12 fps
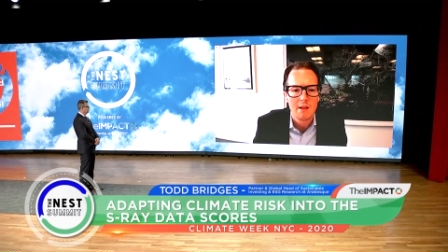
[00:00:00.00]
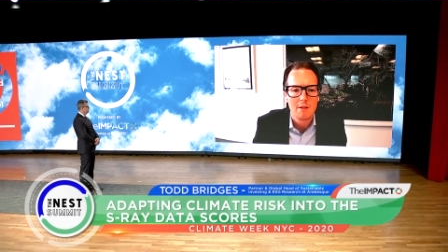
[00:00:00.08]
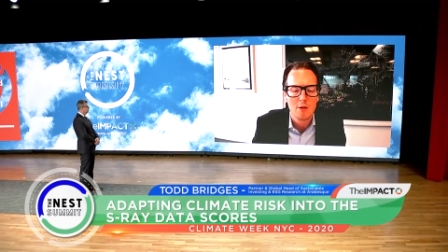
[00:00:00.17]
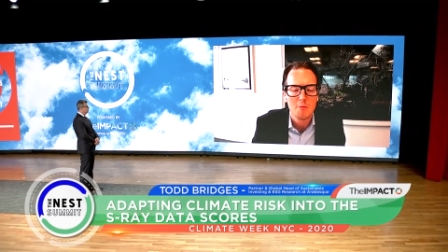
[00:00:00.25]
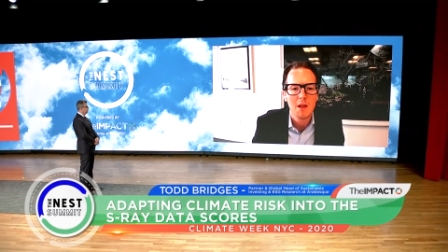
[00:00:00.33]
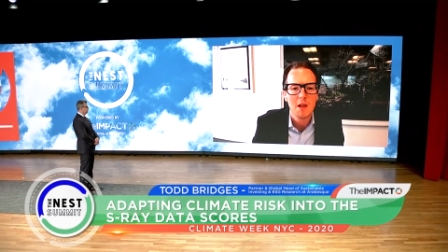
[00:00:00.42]

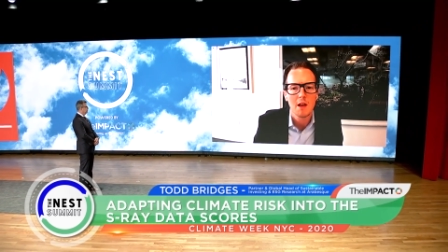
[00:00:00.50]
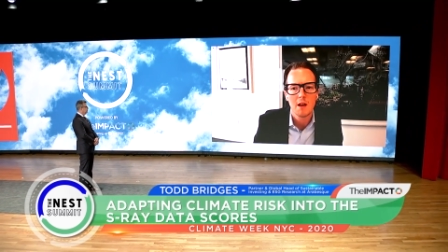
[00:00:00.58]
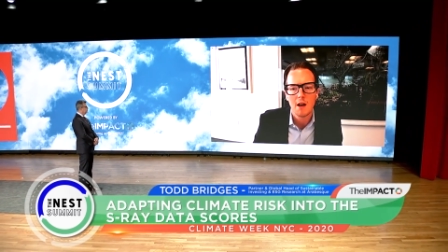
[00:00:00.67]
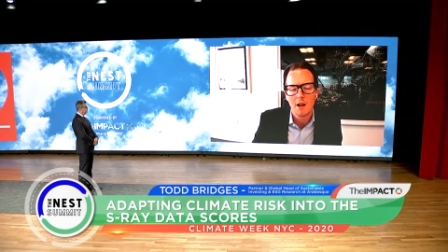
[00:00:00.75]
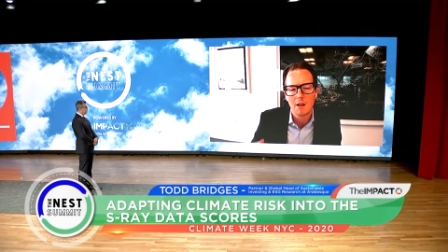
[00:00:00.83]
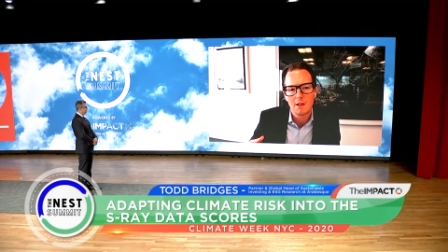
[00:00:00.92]
to be
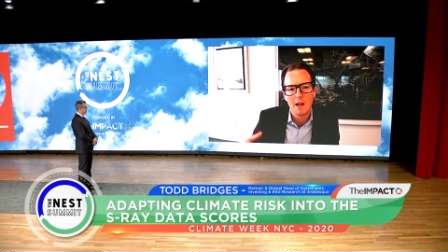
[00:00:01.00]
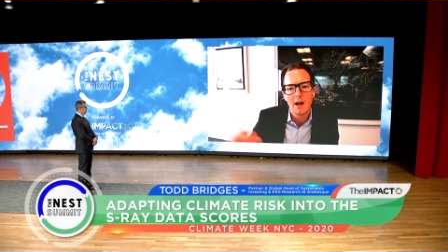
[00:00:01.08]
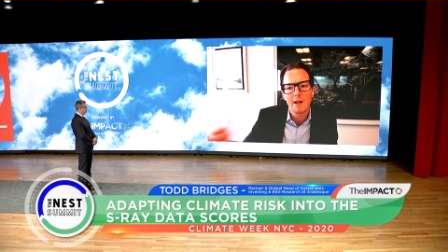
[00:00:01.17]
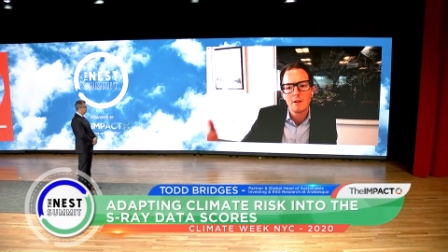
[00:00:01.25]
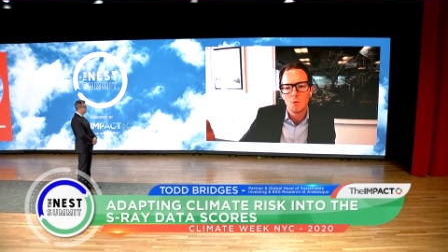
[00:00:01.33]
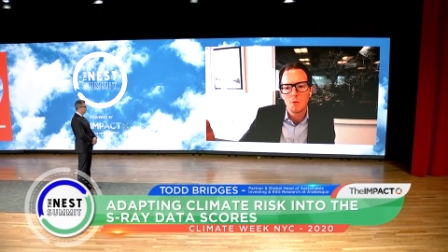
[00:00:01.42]

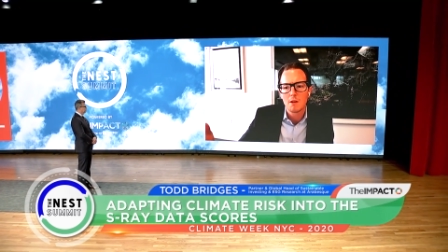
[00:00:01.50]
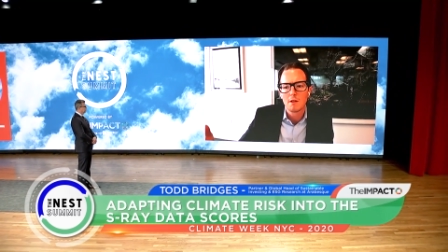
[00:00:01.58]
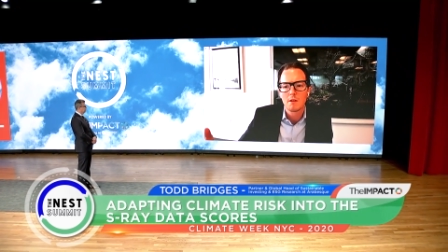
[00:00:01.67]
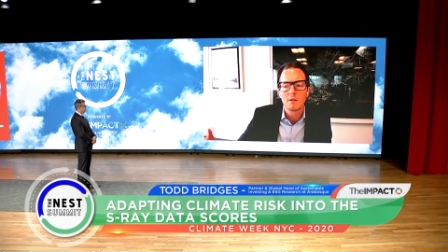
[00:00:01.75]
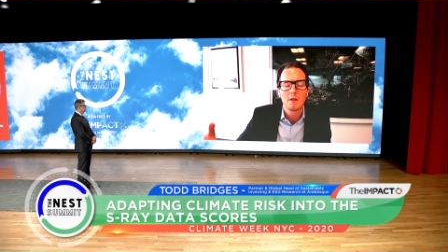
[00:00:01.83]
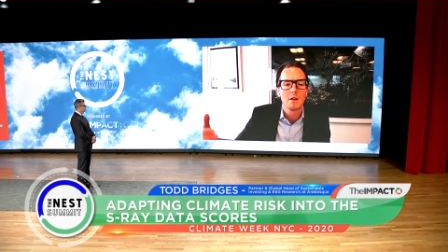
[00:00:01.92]
aligned
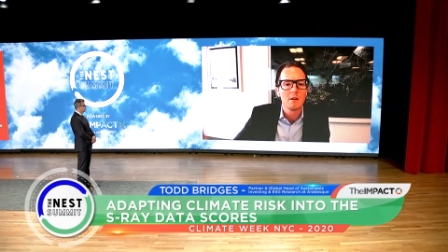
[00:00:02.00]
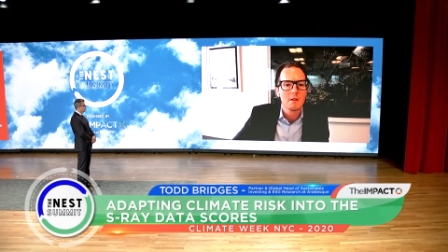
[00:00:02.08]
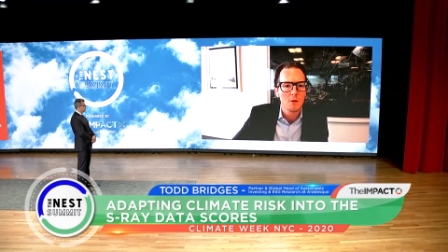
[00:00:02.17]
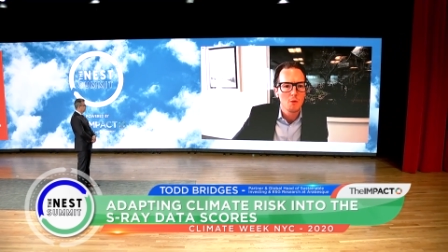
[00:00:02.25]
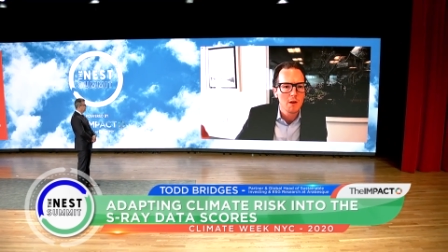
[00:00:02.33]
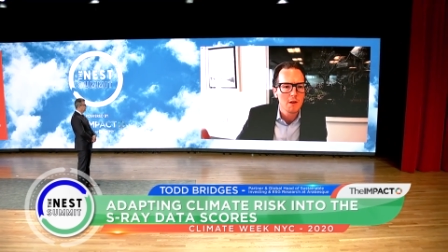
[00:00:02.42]
with
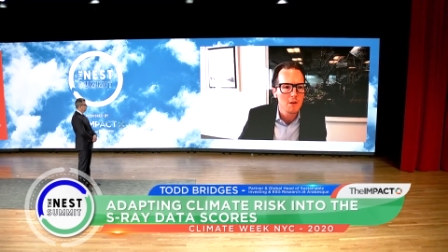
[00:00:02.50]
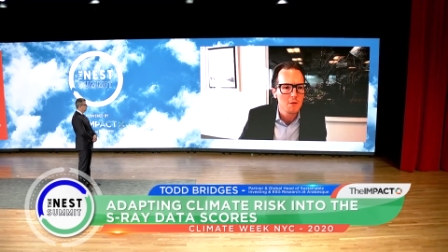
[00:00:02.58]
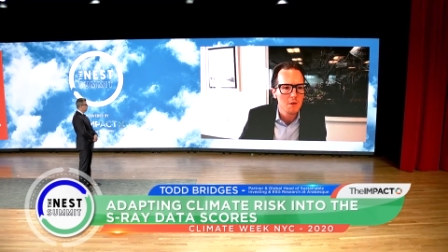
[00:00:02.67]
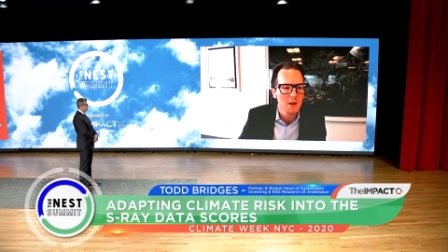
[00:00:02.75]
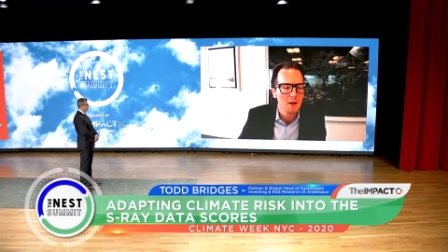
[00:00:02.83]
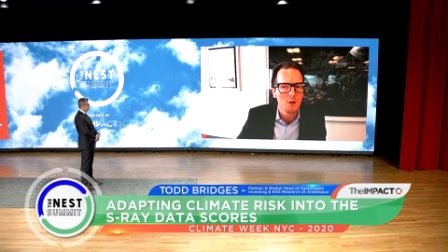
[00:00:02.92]
the 1
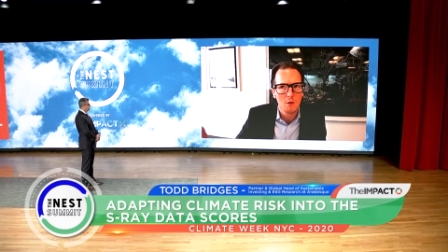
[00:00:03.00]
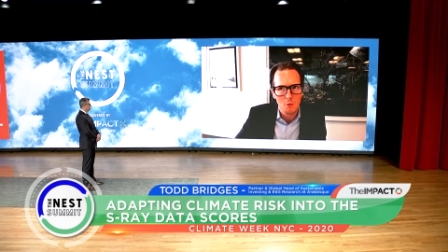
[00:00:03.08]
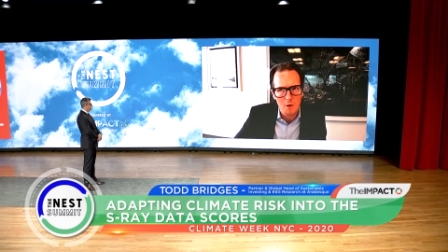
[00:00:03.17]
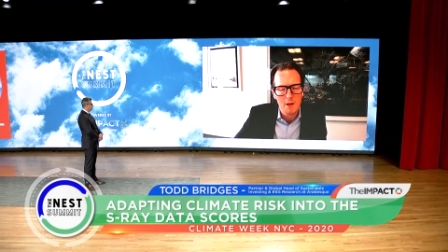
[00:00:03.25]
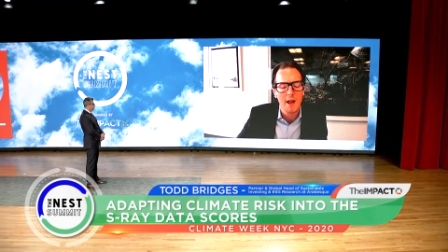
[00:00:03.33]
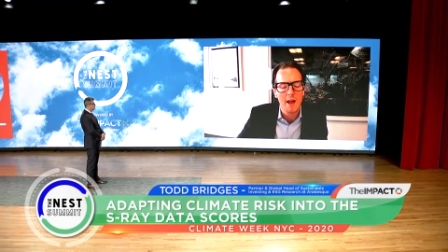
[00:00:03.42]
degree or
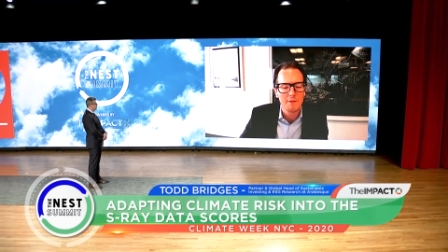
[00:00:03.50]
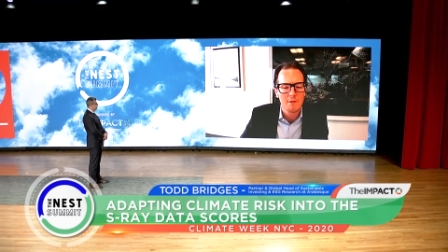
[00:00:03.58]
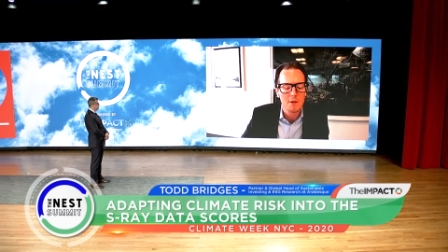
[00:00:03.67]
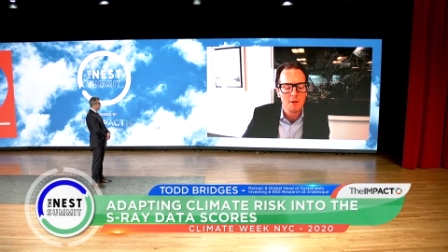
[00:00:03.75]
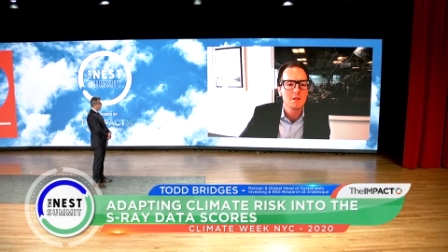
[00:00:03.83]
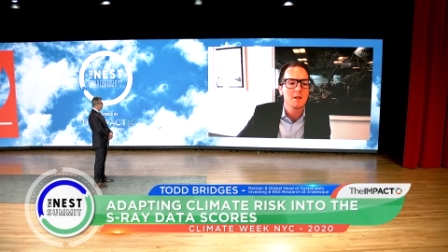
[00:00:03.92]
1.5
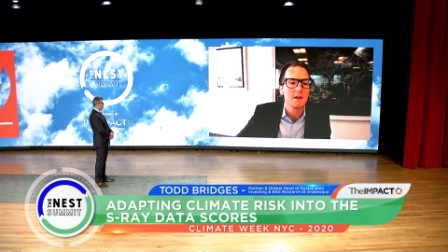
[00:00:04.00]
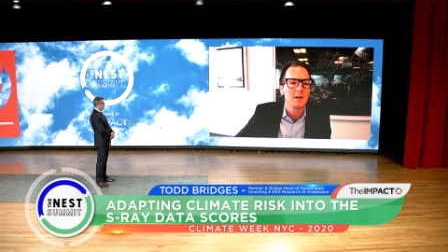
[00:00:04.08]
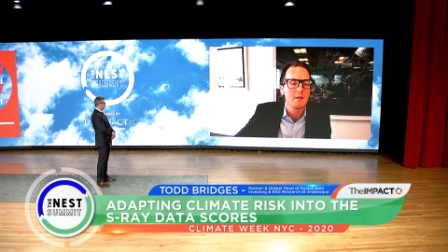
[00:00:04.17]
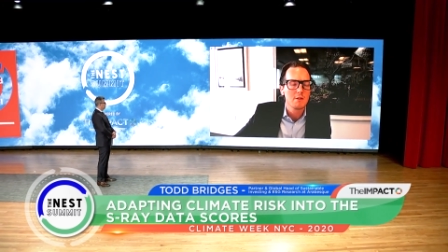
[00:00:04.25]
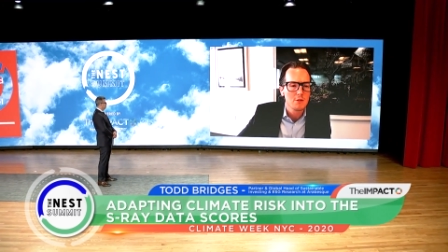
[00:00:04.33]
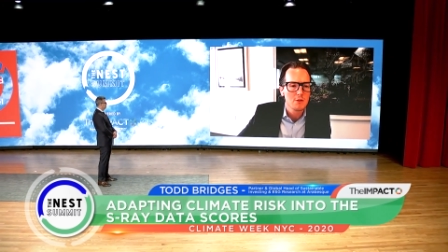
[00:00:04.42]
degree
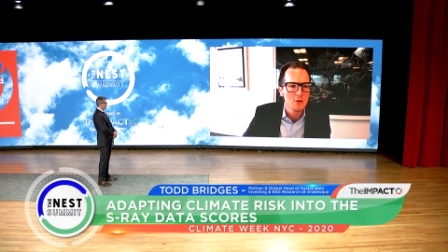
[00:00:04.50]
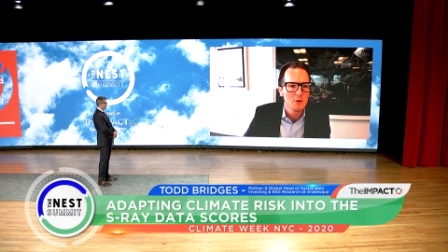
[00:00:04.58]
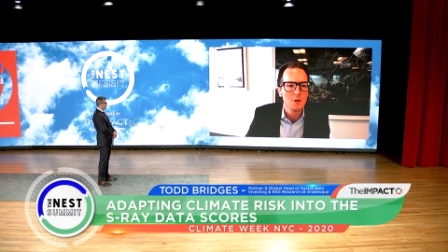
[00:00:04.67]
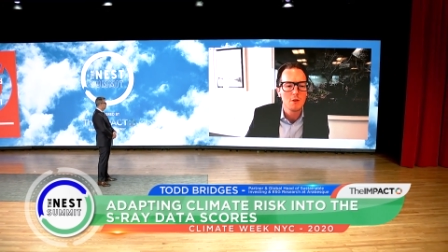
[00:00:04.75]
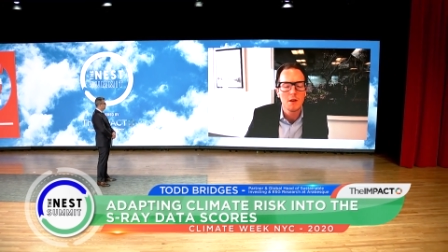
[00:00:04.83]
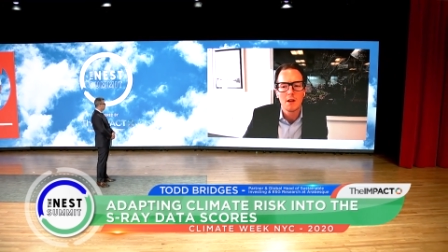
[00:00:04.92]
scenario, 2
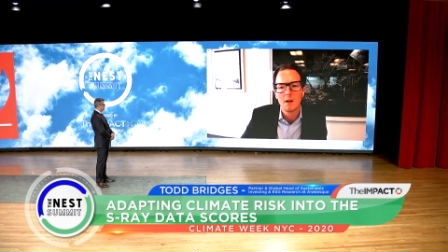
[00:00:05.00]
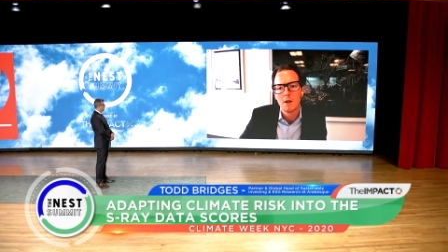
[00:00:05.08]
degree,